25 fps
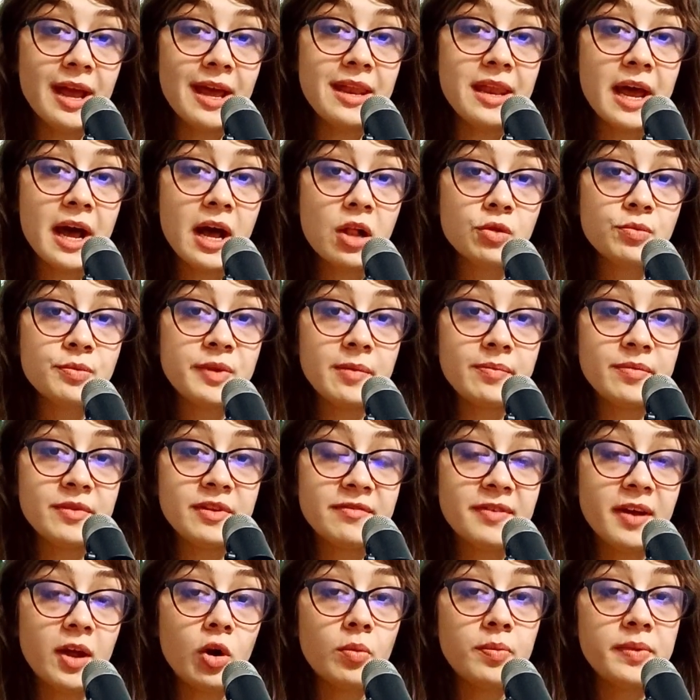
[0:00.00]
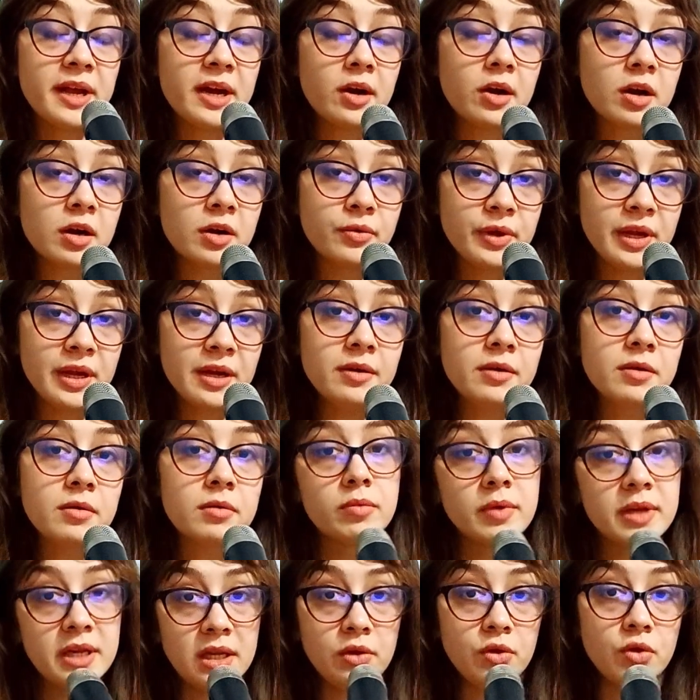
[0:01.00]
and help them develop their career
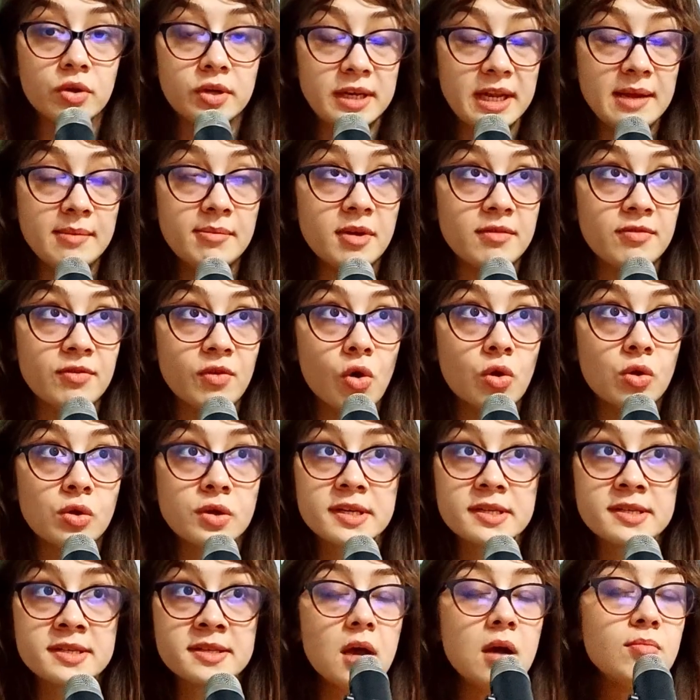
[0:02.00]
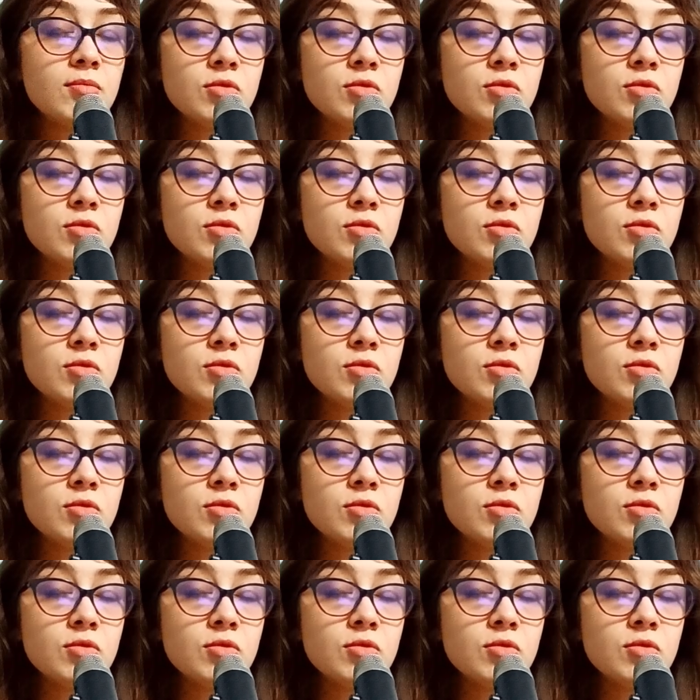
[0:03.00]
within your team, of course,